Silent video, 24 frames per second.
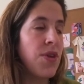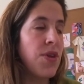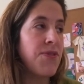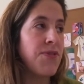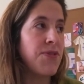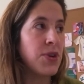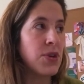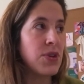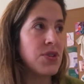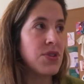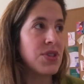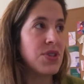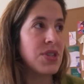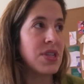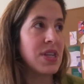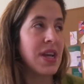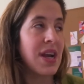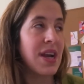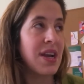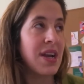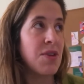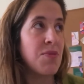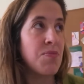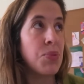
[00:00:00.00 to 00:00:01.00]
first to
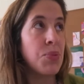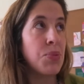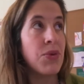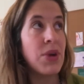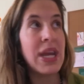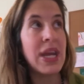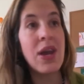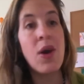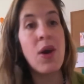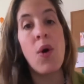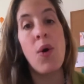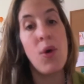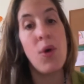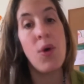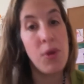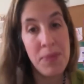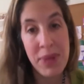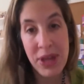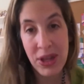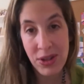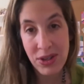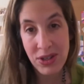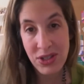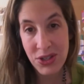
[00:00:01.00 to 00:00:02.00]
kind of bring whole
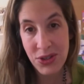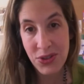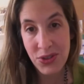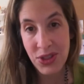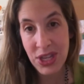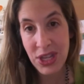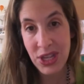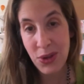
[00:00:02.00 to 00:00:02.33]
milk to the